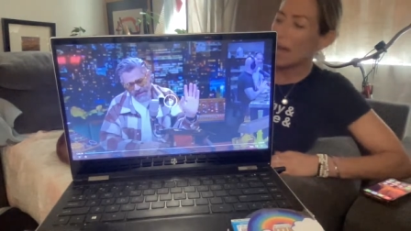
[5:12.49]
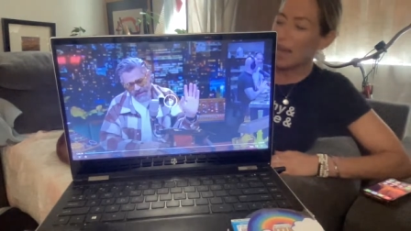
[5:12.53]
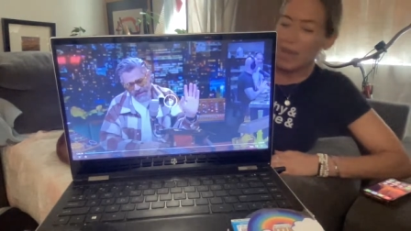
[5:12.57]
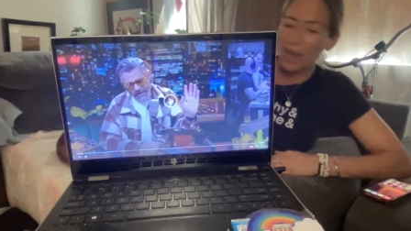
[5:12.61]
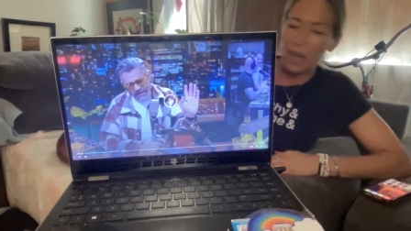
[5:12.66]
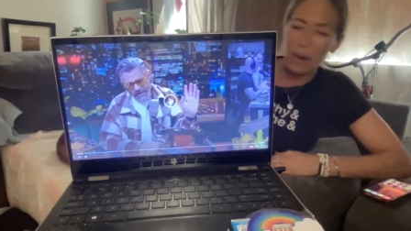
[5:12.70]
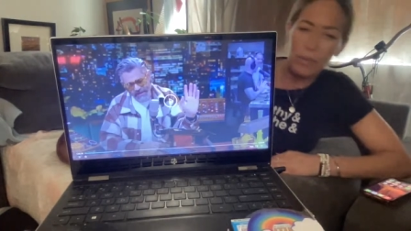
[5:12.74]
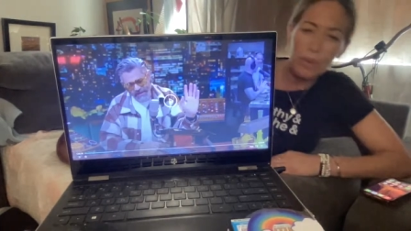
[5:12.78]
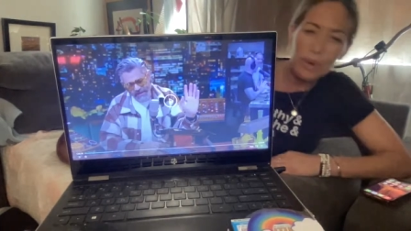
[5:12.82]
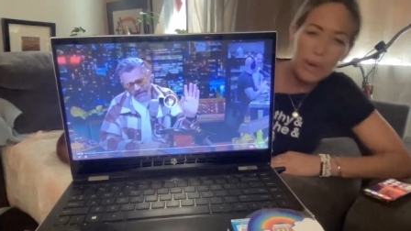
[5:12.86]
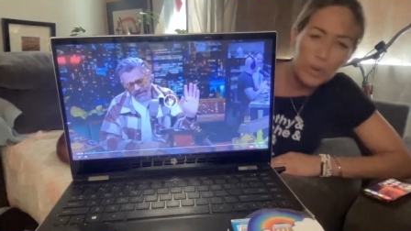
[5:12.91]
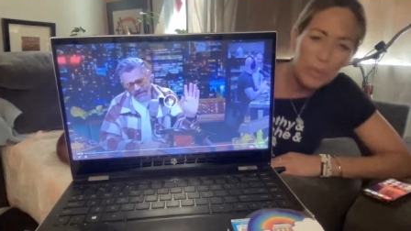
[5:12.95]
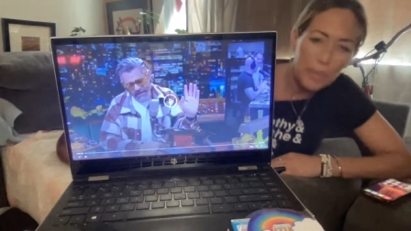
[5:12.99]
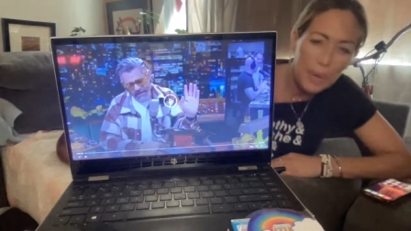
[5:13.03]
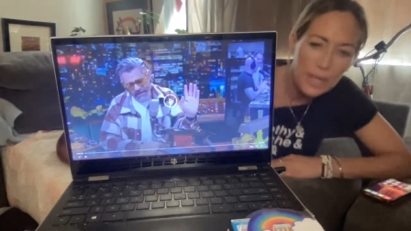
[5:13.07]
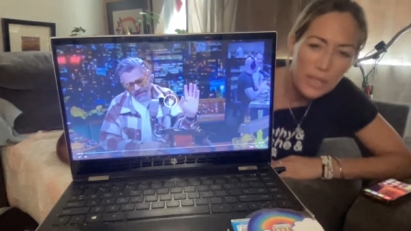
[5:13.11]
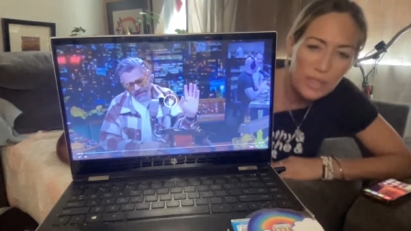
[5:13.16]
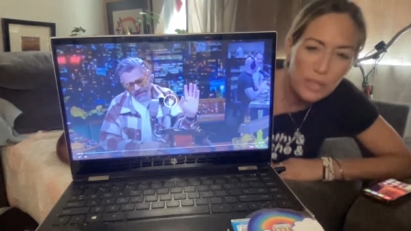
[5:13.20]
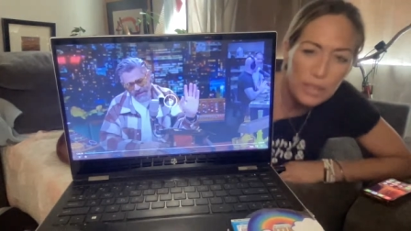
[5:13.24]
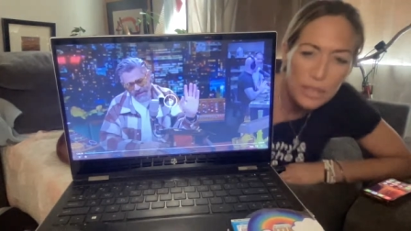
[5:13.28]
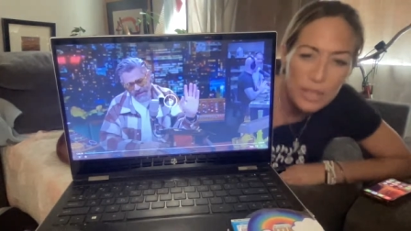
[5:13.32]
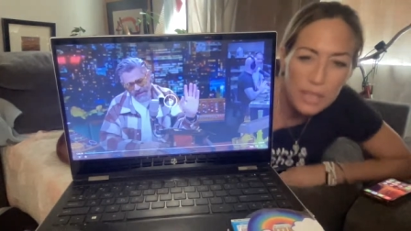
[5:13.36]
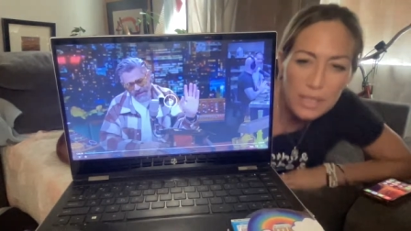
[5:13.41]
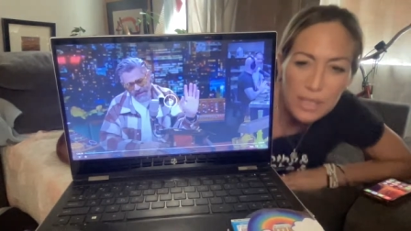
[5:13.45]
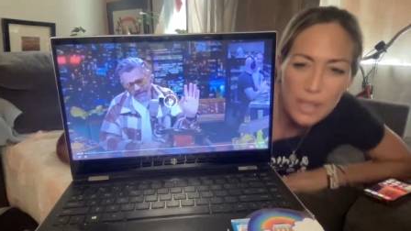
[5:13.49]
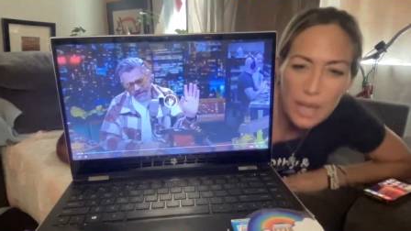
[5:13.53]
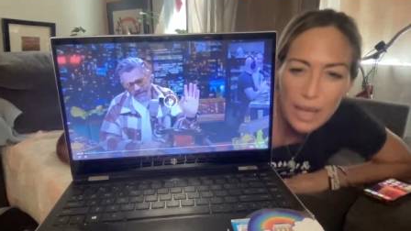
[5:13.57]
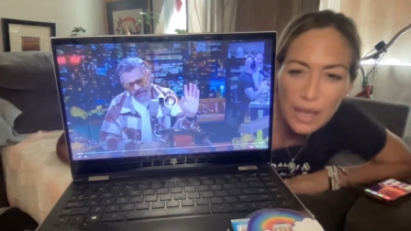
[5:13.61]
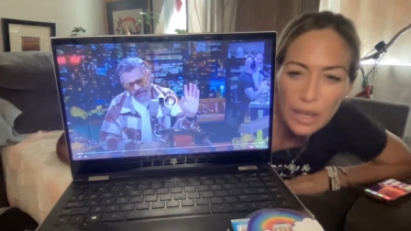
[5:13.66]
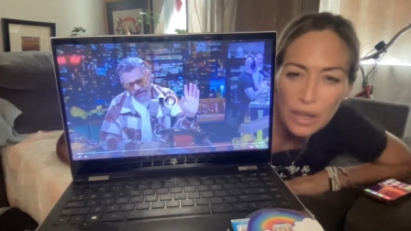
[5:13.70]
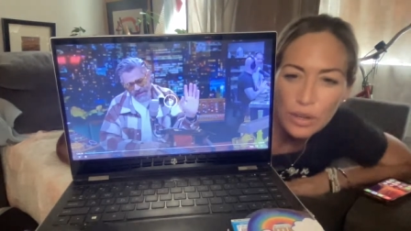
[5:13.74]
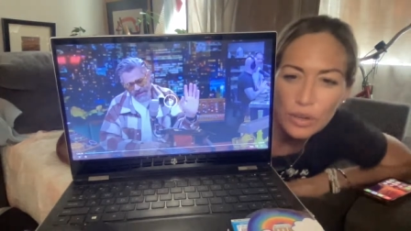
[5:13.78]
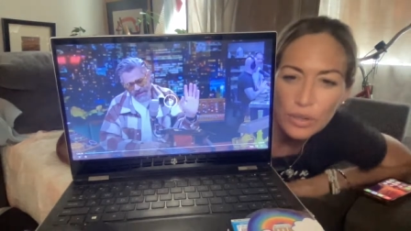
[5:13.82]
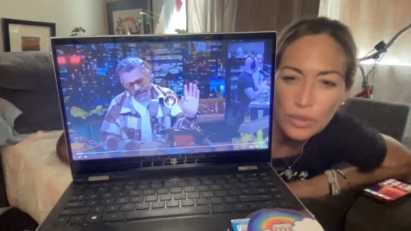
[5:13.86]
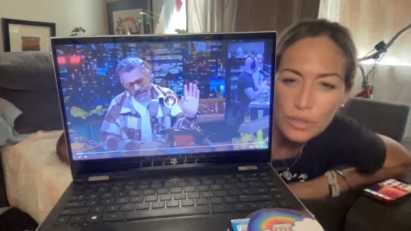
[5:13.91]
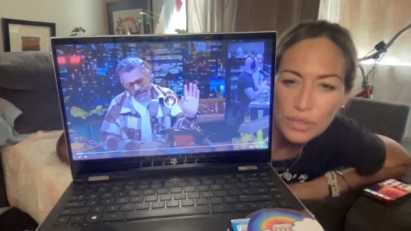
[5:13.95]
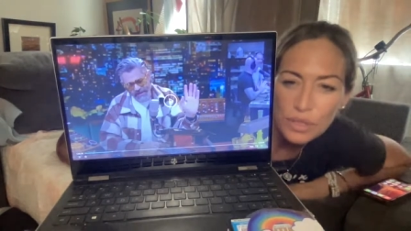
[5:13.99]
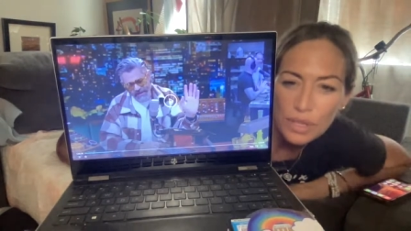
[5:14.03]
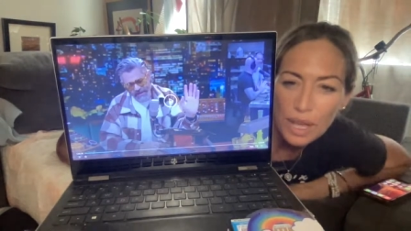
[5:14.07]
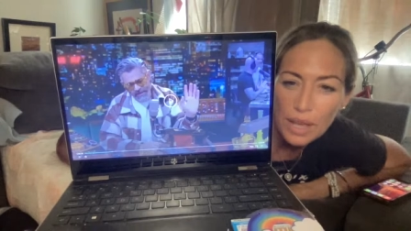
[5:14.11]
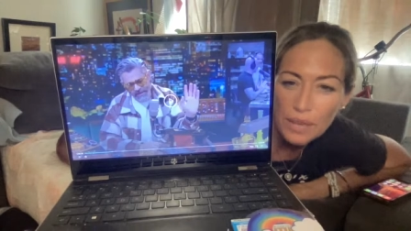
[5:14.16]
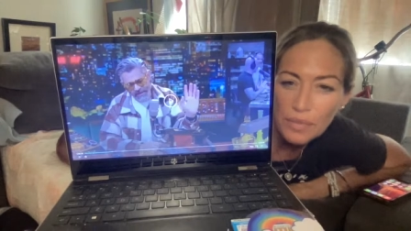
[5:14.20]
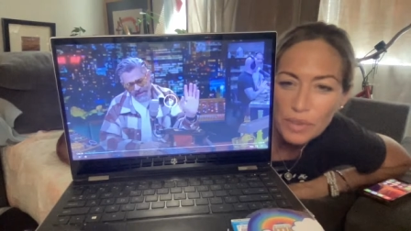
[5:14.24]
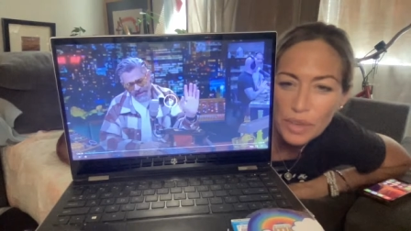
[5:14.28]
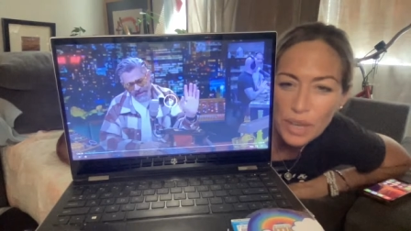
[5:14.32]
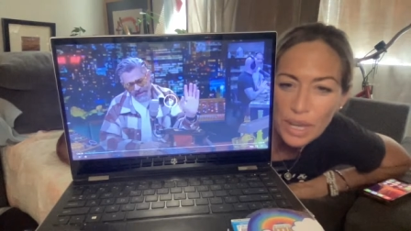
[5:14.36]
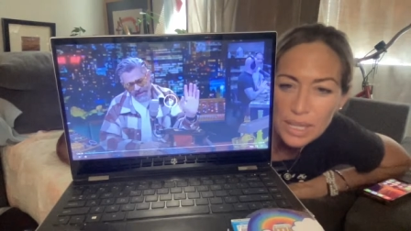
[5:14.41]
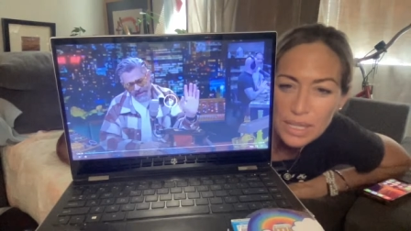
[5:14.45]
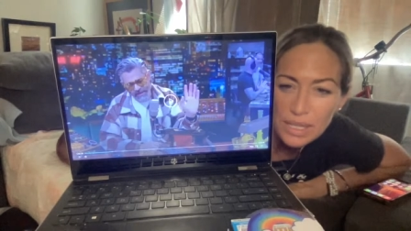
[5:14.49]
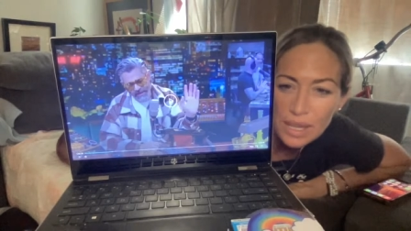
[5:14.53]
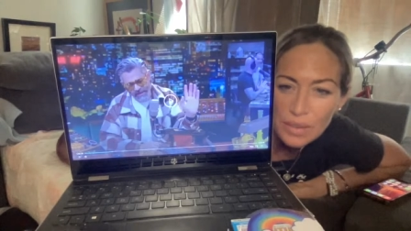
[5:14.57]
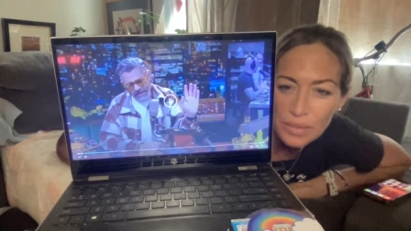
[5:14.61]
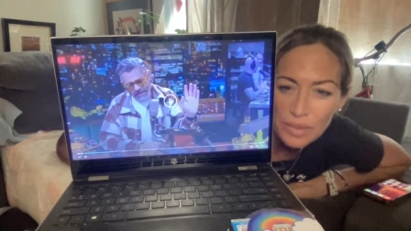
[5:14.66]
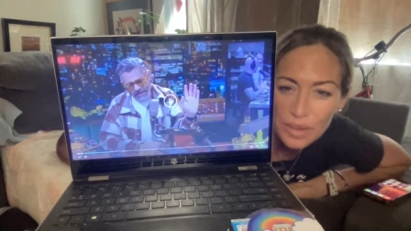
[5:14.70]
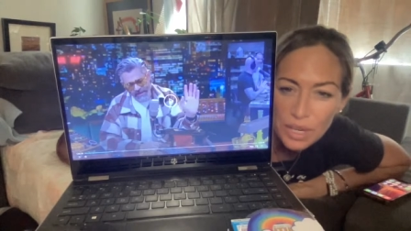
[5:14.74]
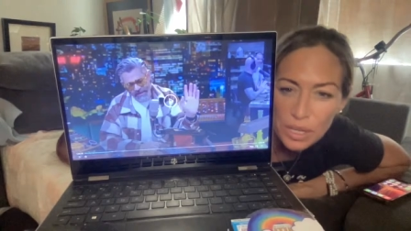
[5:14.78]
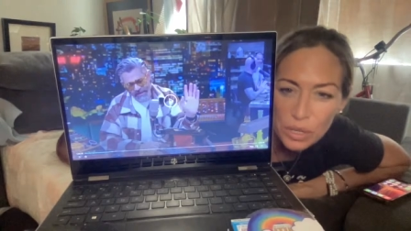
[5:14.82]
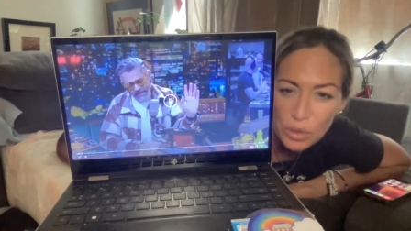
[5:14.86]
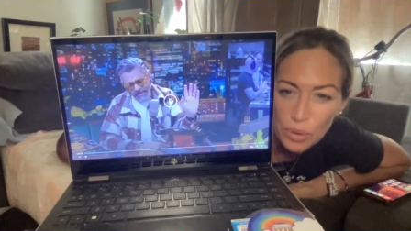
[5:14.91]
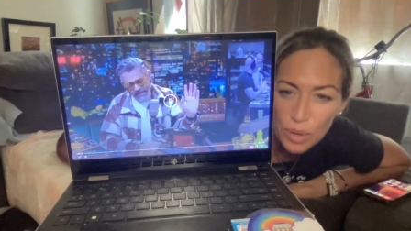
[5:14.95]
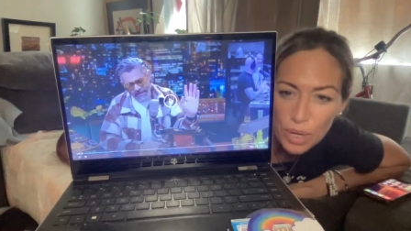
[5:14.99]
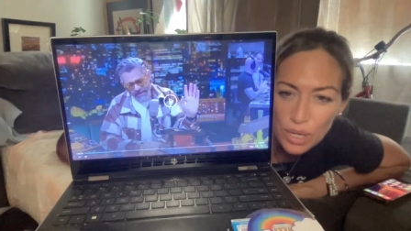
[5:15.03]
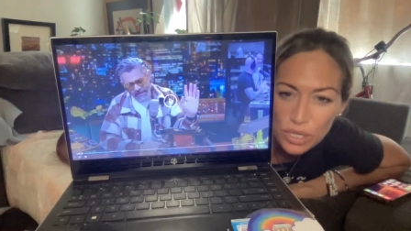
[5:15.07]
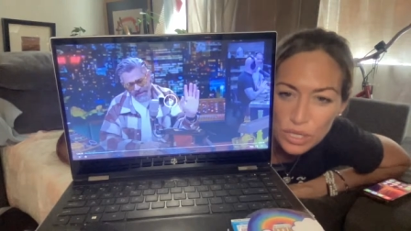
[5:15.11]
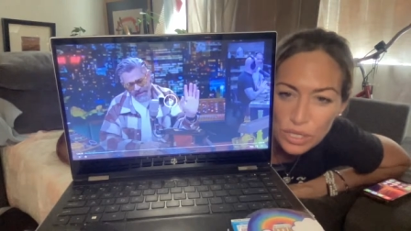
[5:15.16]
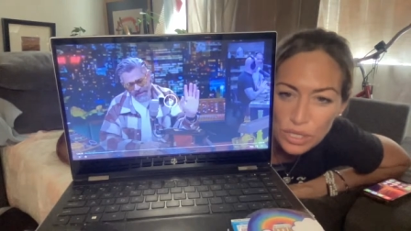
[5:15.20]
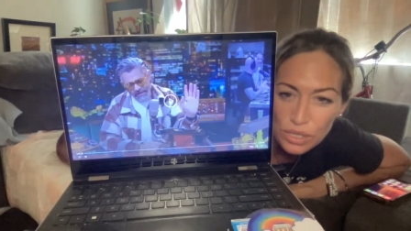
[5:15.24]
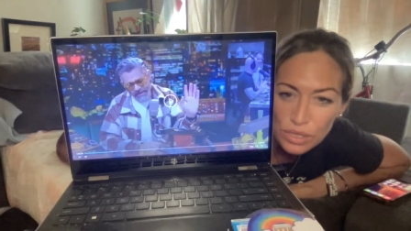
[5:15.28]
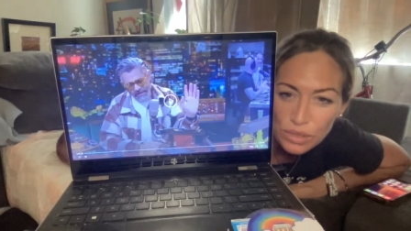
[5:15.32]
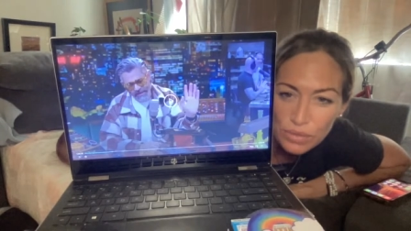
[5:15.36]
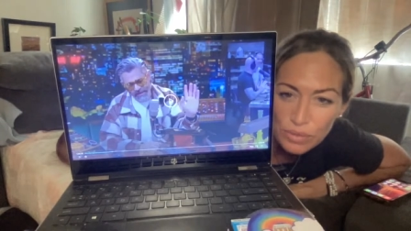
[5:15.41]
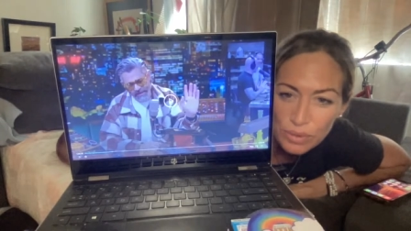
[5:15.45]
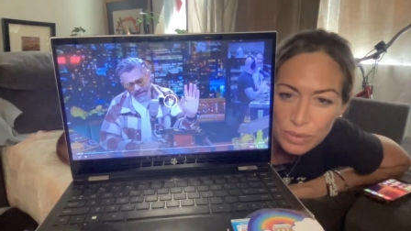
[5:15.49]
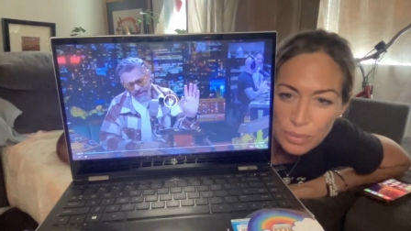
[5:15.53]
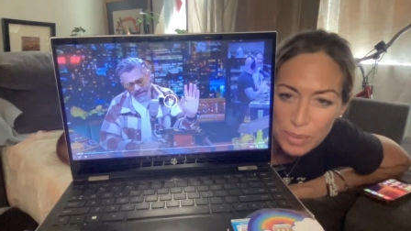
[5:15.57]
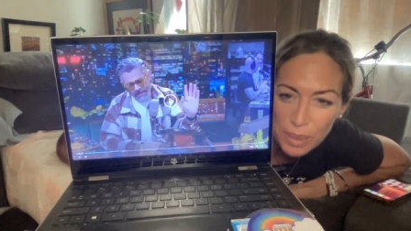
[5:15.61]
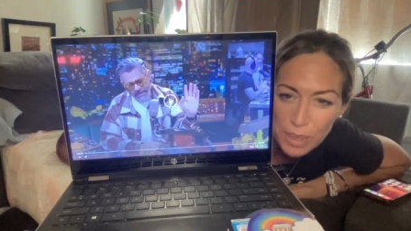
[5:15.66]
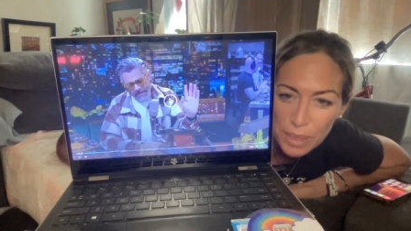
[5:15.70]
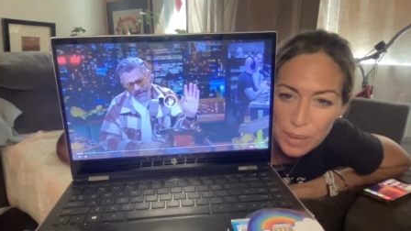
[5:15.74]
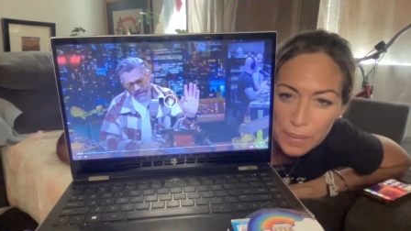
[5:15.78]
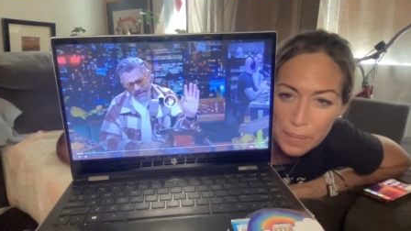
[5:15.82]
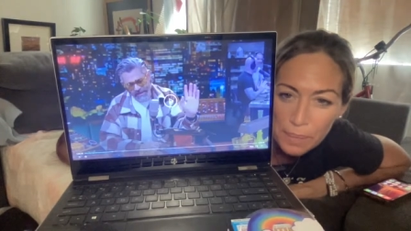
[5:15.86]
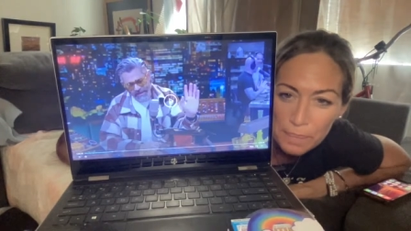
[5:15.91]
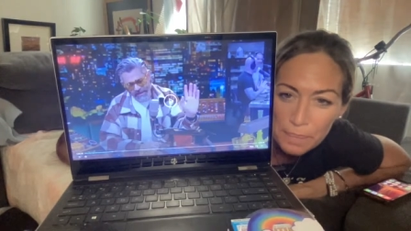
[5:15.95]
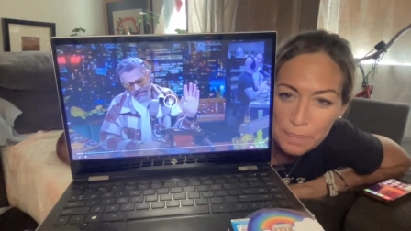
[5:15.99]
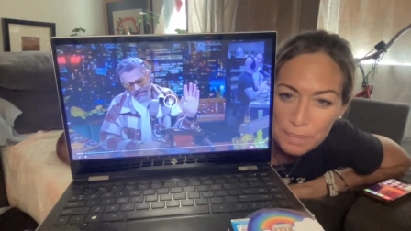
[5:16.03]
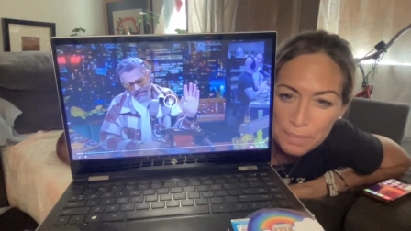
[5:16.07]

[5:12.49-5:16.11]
I kind of want to wait till this guy goes. If you guys have any questions for me,